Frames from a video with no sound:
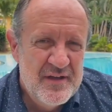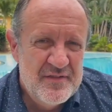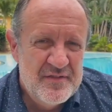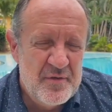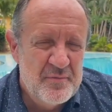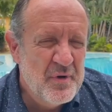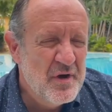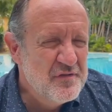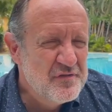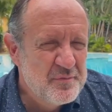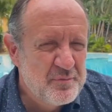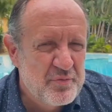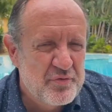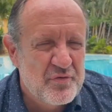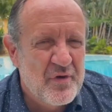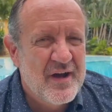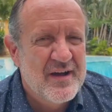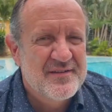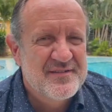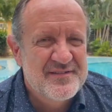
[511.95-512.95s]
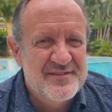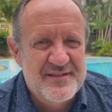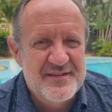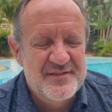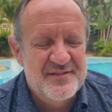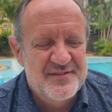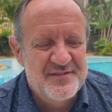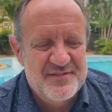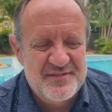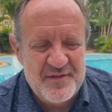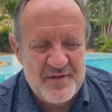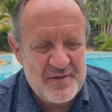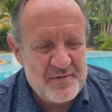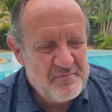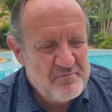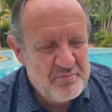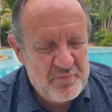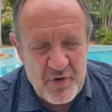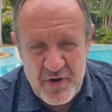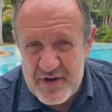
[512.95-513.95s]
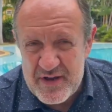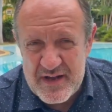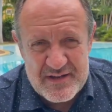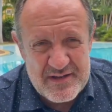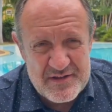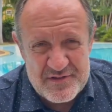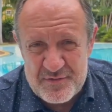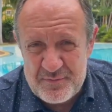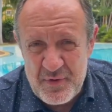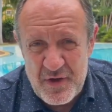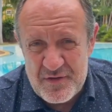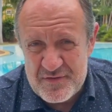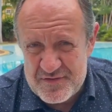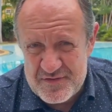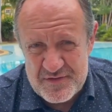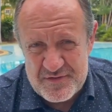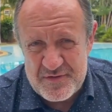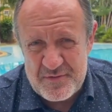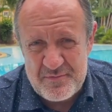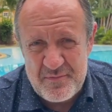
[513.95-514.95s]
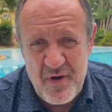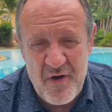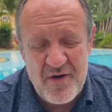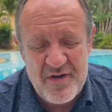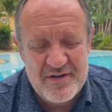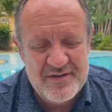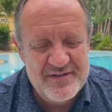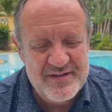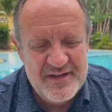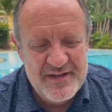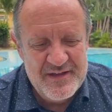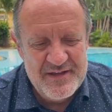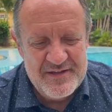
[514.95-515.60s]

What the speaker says: the most priceless, the product that's most in demand,